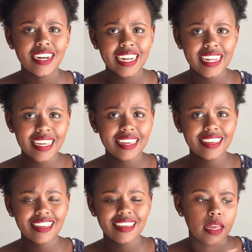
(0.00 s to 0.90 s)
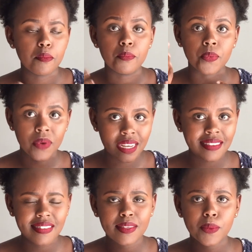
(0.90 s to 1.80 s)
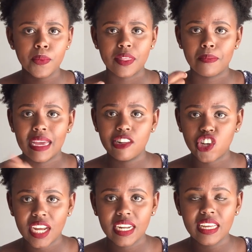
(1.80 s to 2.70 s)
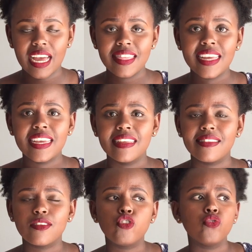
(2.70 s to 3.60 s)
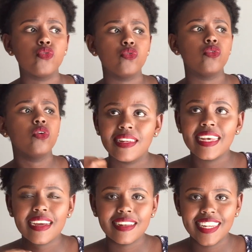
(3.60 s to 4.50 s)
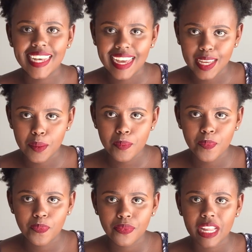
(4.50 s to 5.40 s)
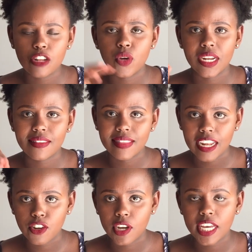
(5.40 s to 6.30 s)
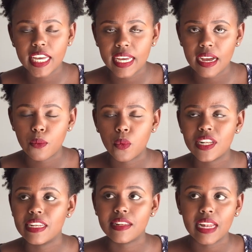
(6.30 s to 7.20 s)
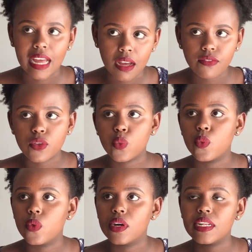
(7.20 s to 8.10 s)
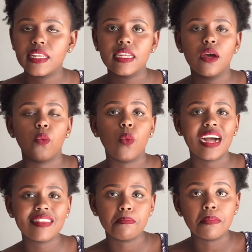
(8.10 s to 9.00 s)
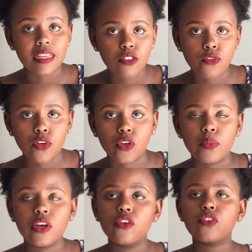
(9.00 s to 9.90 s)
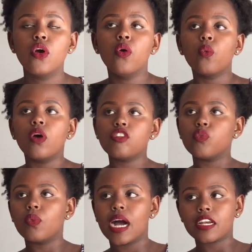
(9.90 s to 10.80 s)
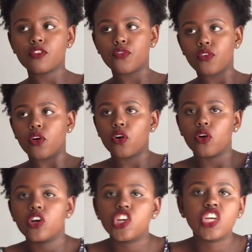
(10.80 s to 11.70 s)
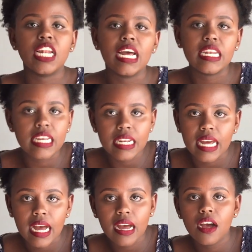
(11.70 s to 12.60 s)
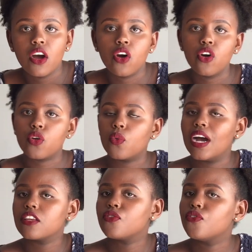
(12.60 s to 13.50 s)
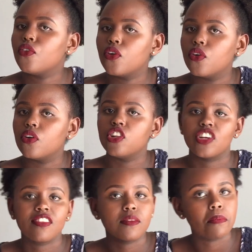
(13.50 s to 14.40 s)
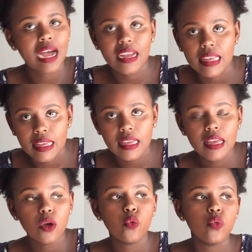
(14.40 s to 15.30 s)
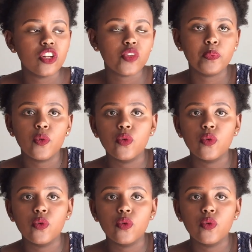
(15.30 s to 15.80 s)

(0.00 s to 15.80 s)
really embraced with my journey, I think it's to take time to understand your hair, what it loves, what works best for you, because what works for Sheila Dinda or works for just Maggie won't